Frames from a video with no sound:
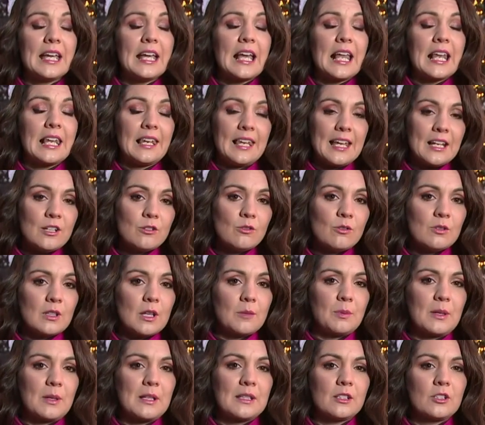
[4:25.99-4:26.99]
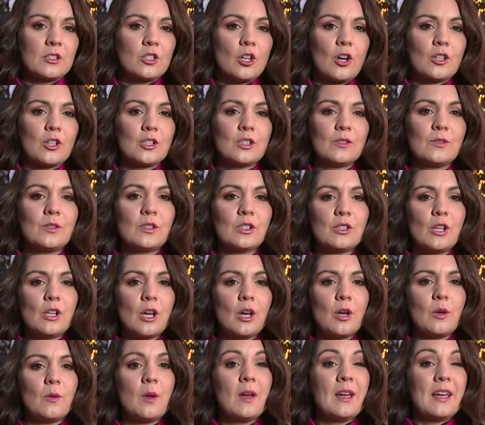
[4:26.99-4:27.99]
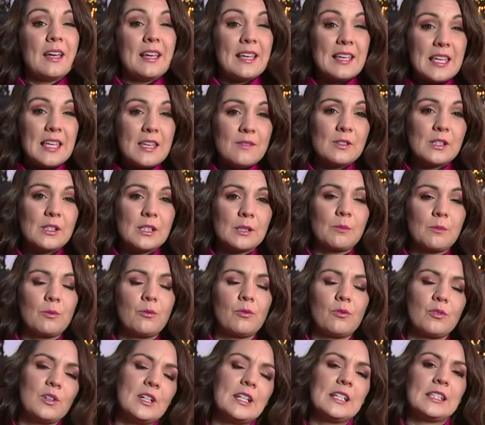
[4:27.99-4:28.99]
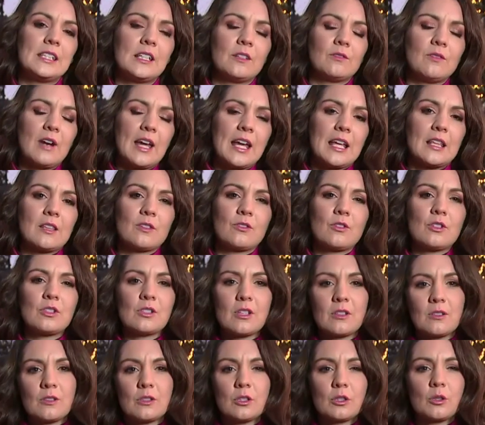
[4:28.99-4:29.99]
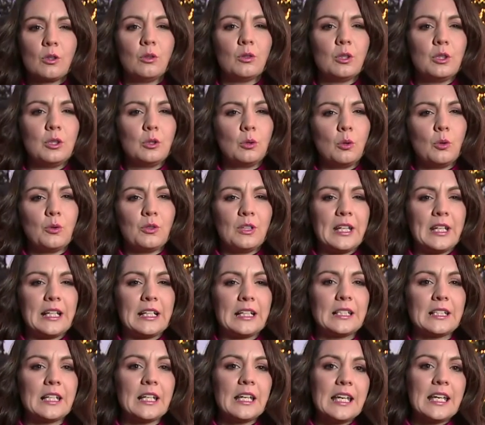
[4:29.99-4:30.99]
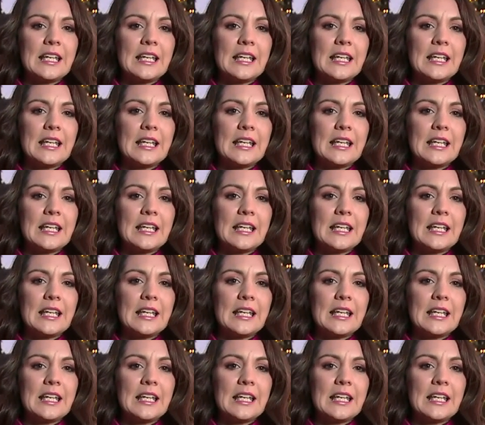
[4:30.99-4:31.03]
later on that brings the chance of snow, even some freezing rain through southern Scotland, northern England.